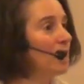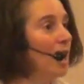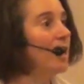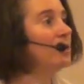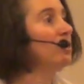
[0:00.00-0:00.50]

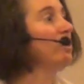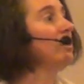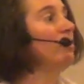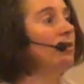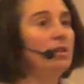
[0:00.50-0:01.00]
die so
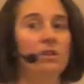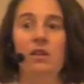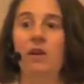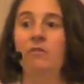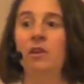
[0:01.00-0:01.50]
that only the
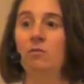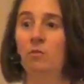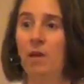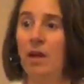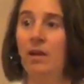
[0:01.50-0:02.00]
love can
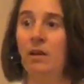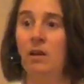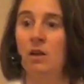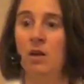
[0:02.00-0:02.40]
remain,